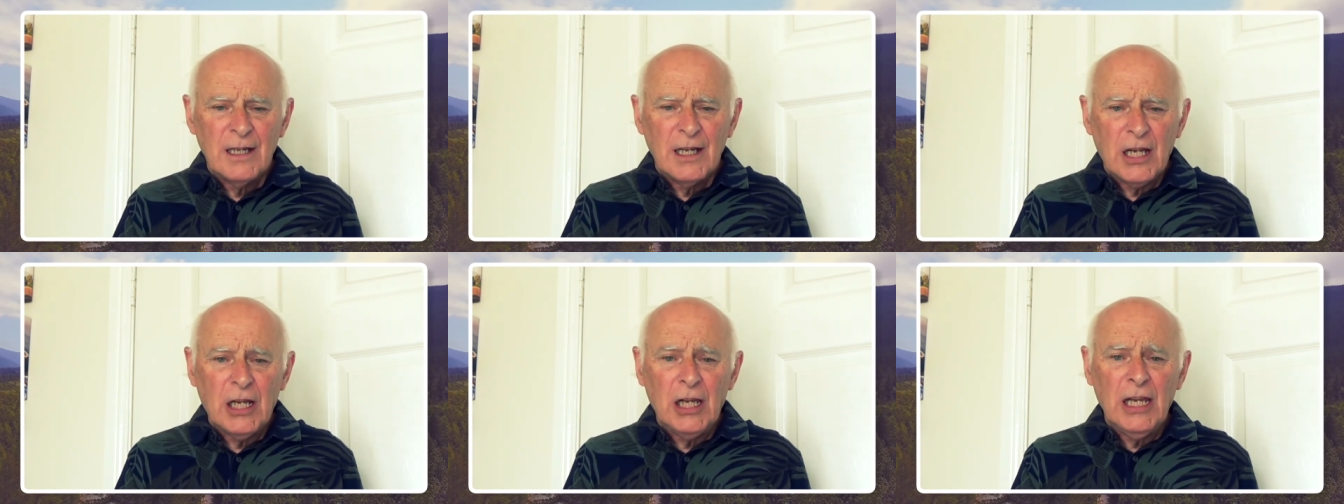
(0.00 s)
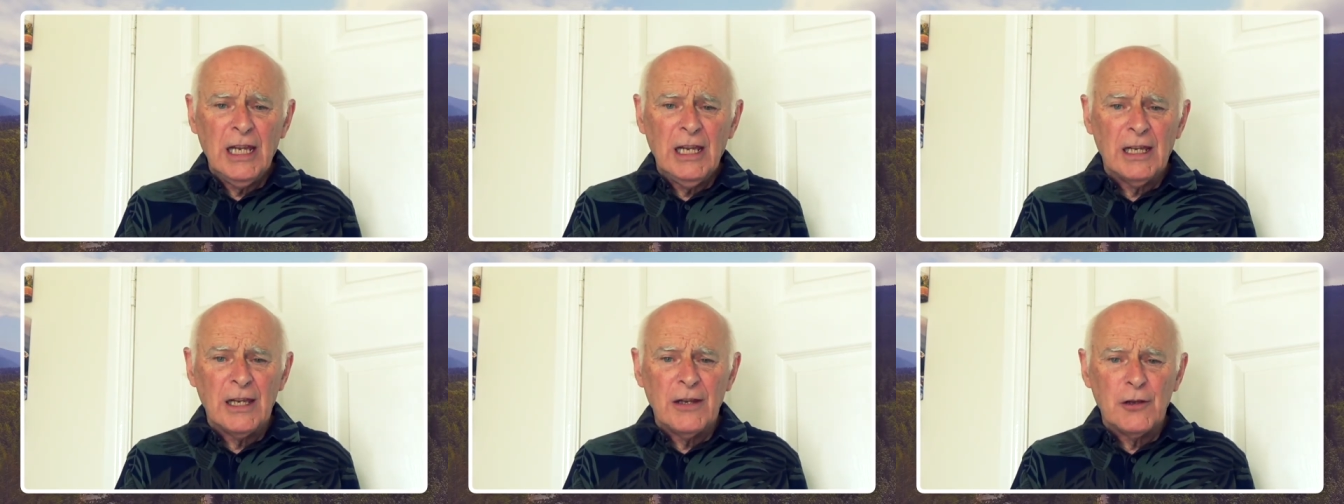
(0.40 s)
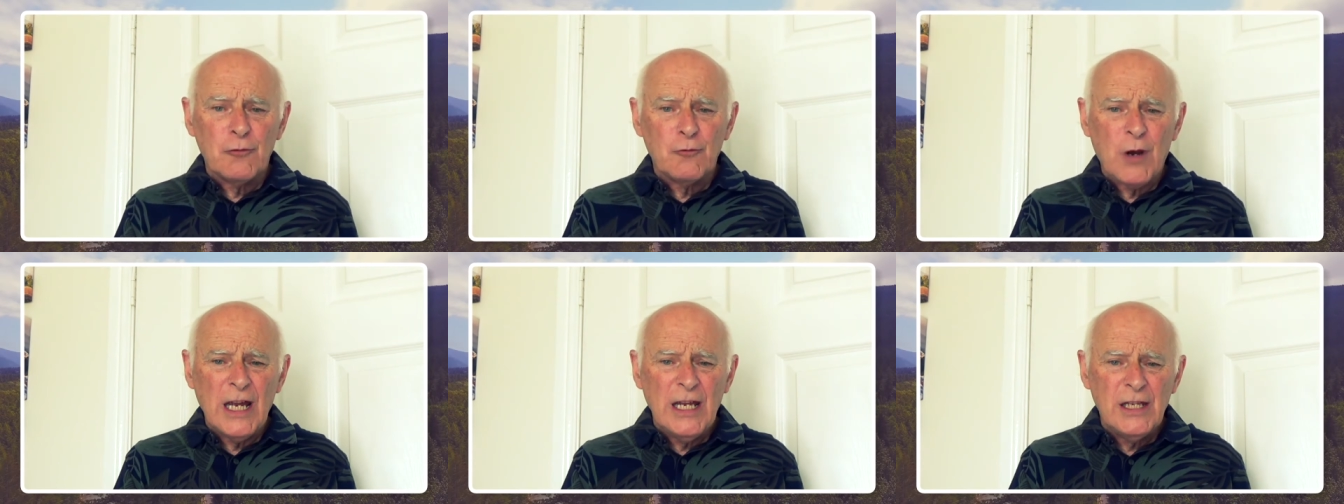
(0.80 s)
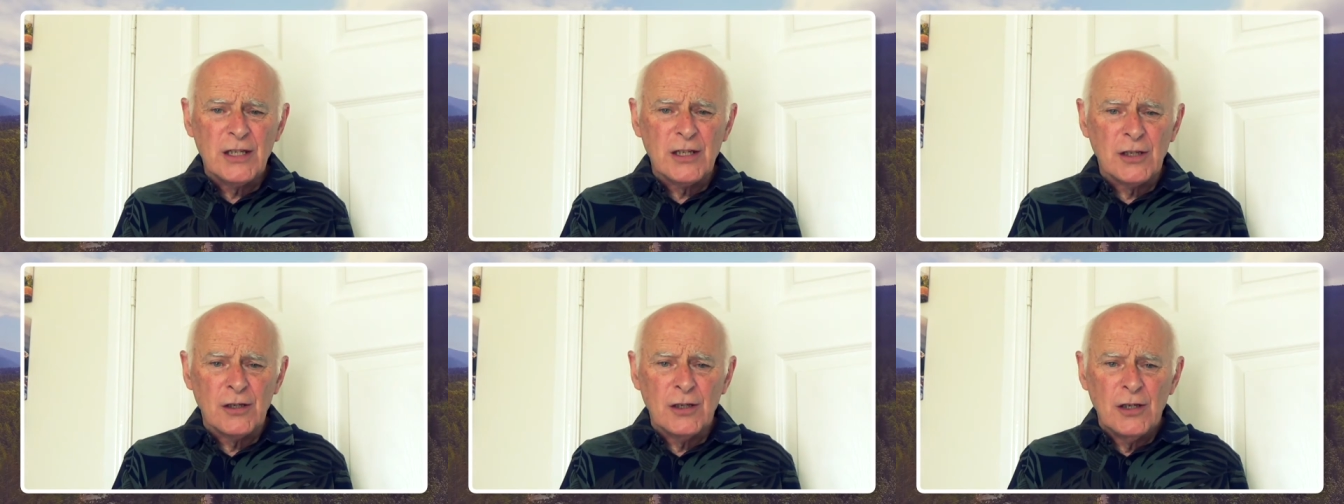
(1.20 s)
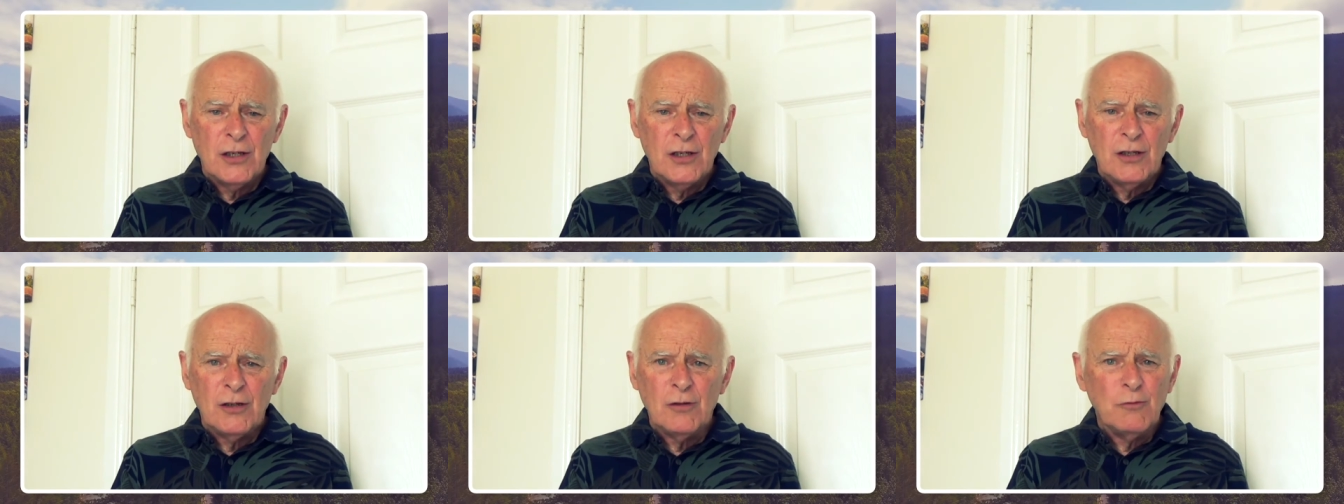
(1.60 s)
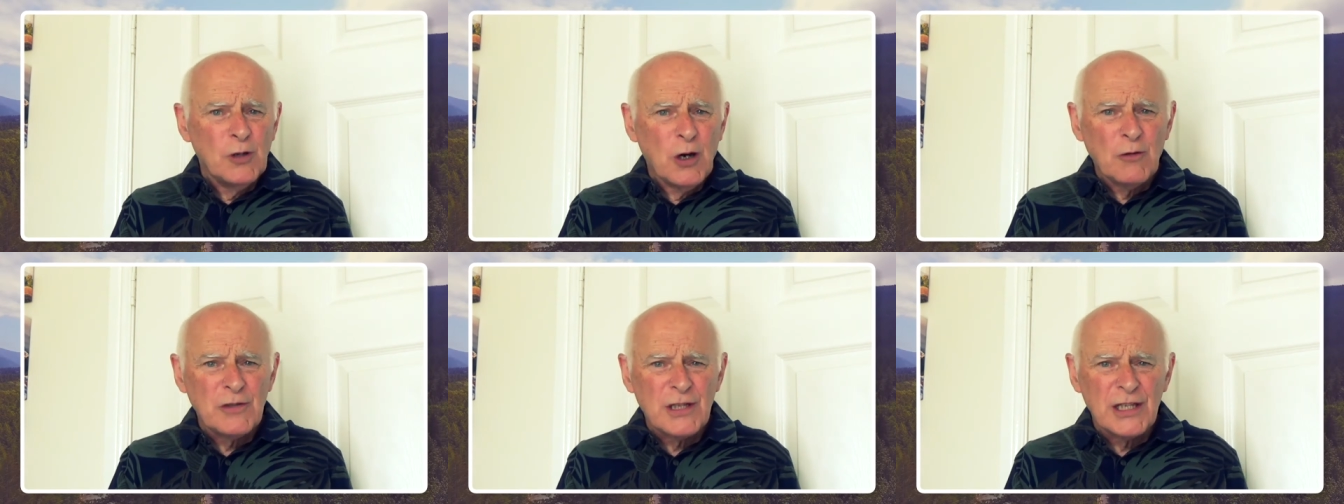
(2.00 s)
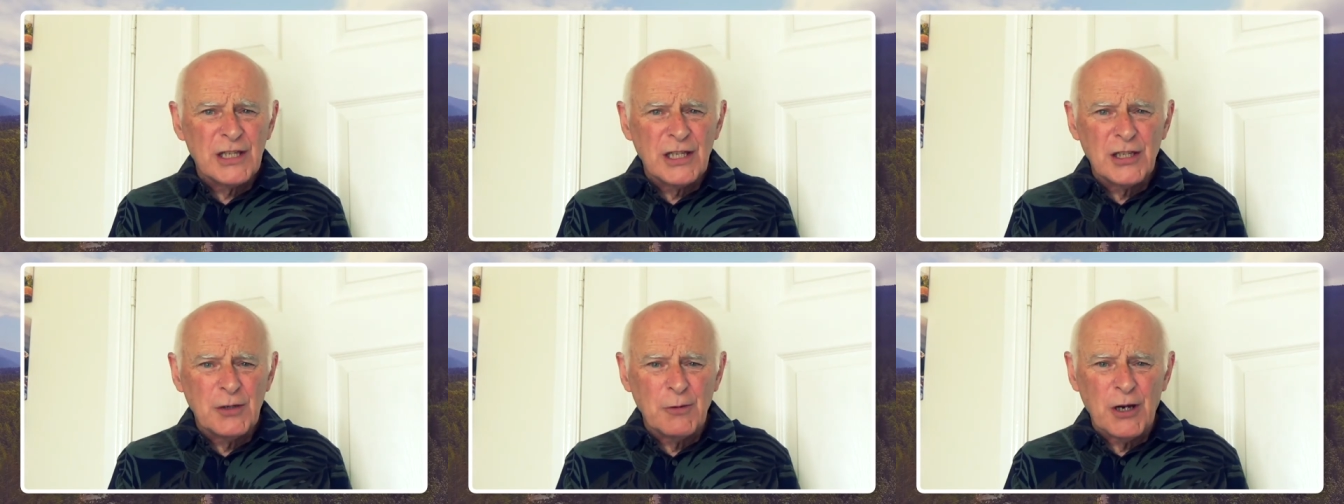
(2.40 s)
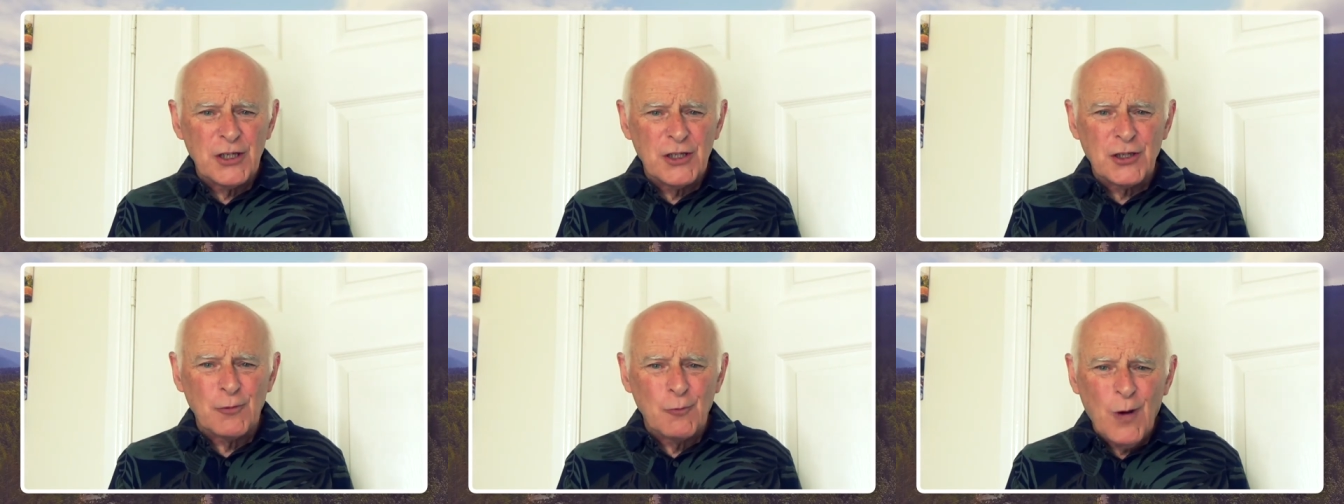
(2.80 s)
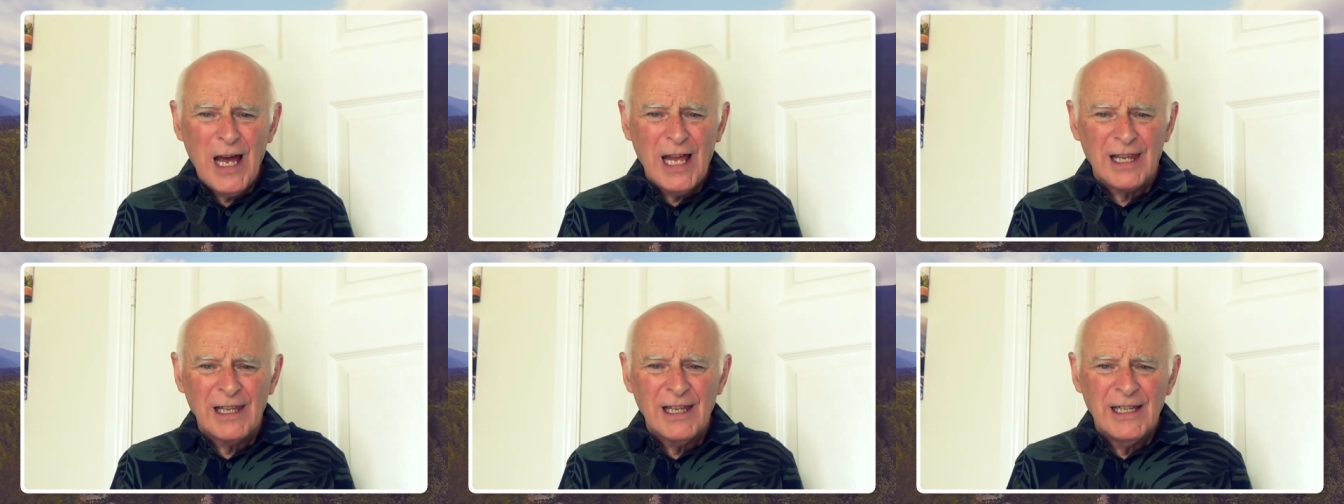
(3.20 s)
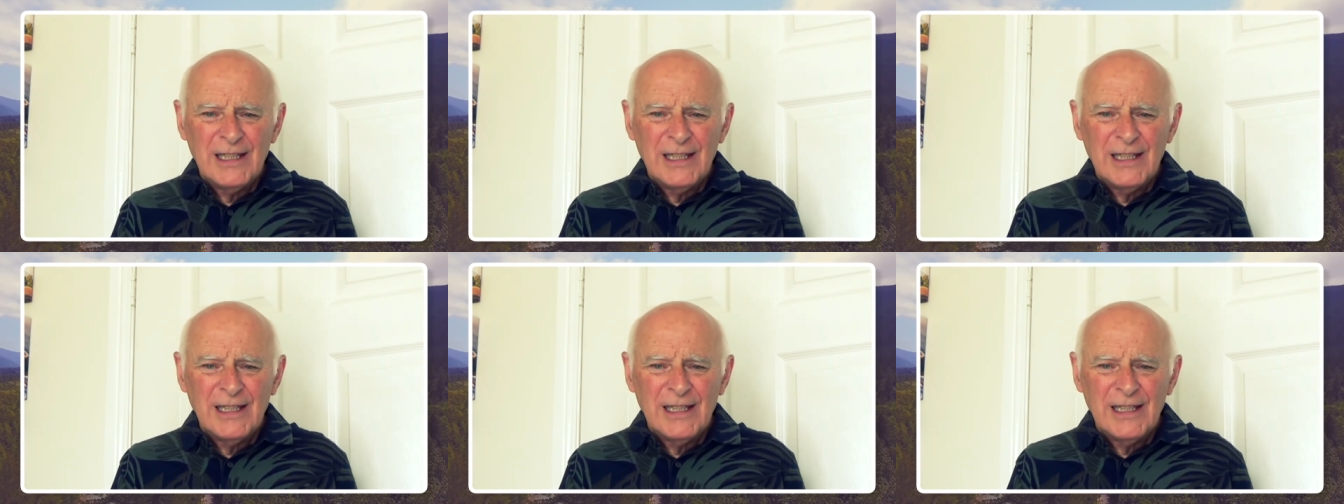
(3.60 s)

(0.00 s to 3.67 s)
Clearly the writer, who knows the situation well,